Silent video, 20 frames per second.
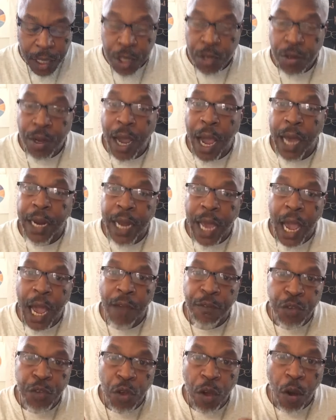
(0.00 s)
you got to
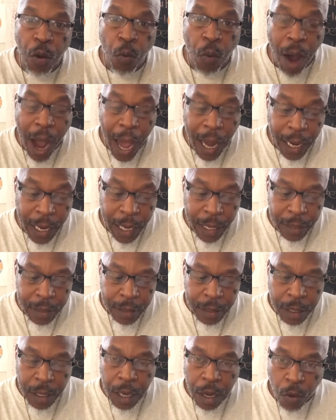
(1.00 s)
have your wallet
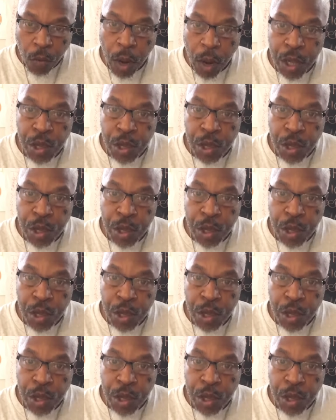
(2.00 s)
where